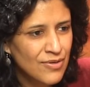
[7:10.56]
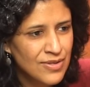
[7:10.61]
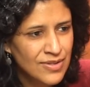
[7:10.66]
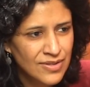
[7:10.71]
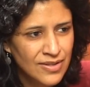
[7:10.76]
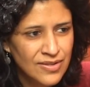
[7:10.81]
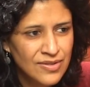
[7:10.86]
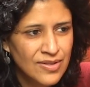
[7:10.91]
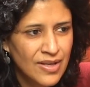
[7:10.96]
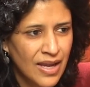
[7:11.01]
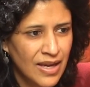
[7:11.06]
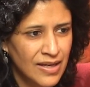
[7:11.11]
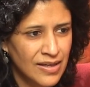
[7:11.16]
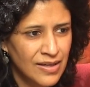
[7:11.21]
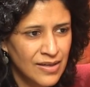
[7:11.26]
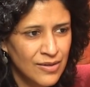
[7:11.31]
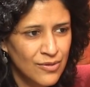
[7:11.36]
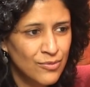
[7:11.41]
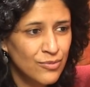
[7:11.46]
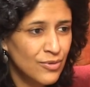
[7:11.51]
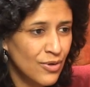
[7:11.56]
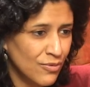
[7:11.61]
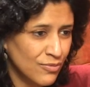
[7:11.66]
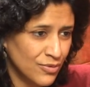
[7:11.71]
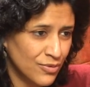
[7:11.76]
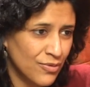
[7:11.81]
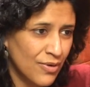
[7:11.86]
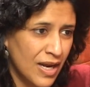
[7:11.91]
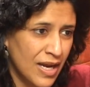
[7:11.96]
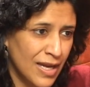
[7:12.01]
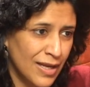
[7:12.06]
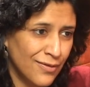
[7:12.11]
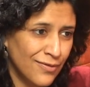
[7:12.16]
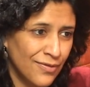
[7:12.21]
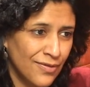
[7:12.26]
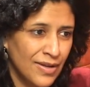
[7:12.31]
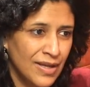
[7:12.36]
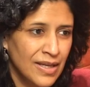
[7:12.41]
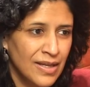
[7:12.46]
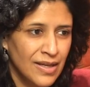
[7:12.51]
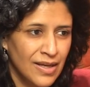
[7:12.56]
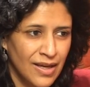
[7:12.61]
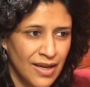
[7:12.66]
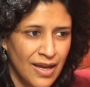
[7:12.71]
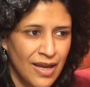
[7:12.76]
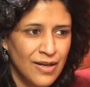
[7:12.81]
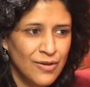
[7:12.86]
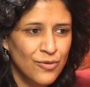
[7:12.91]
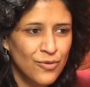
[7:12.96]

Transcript: in society who don't drive and